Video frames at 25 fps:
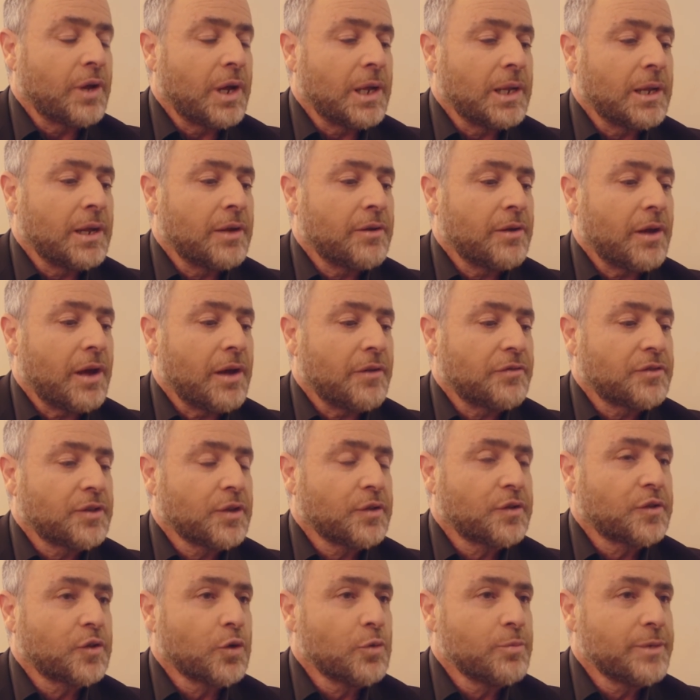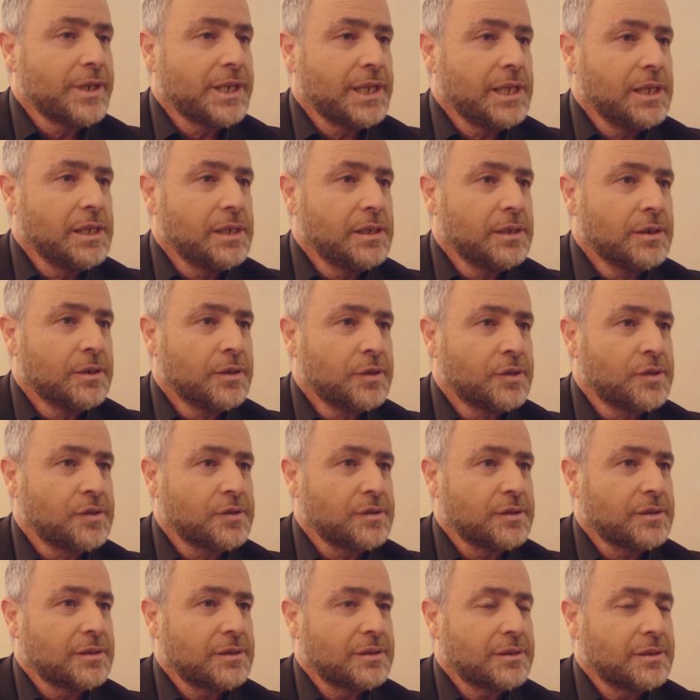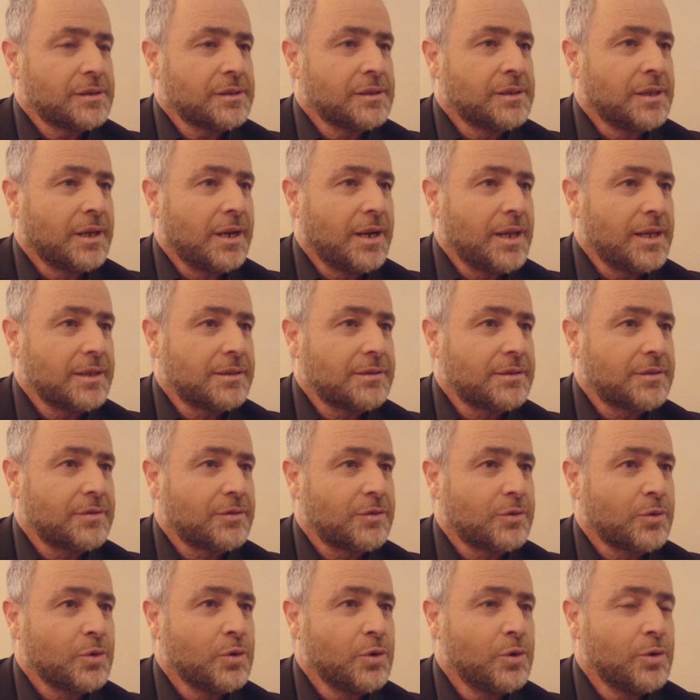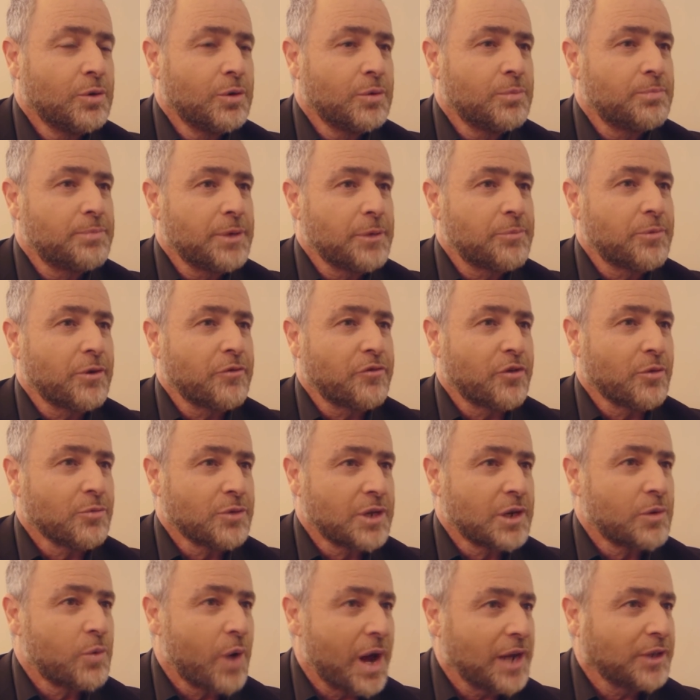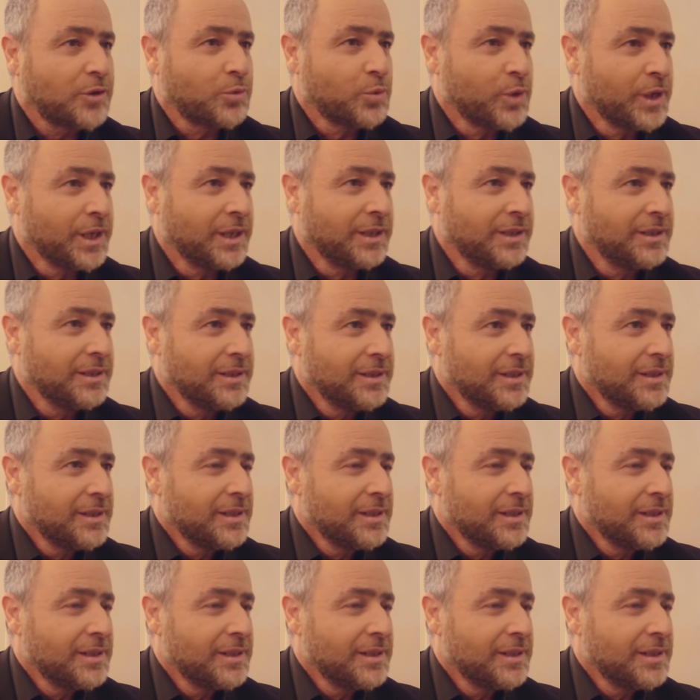Uh, after so many years, they let to people from the right wing